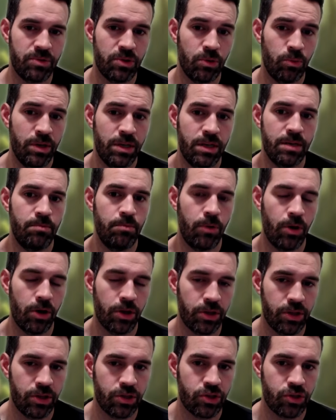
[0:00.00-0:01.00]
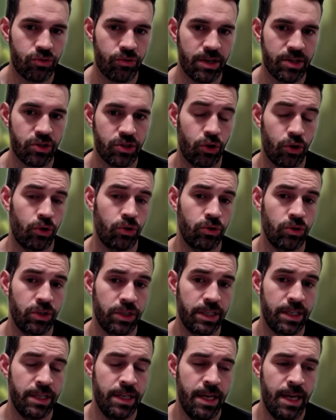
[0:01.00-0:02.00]
So we could mark the stress
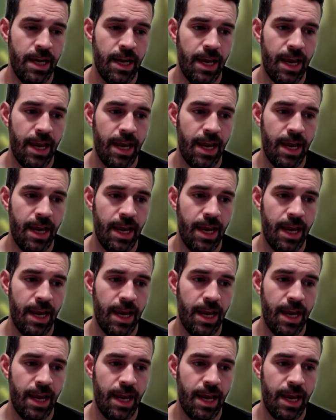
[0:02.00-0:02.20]
early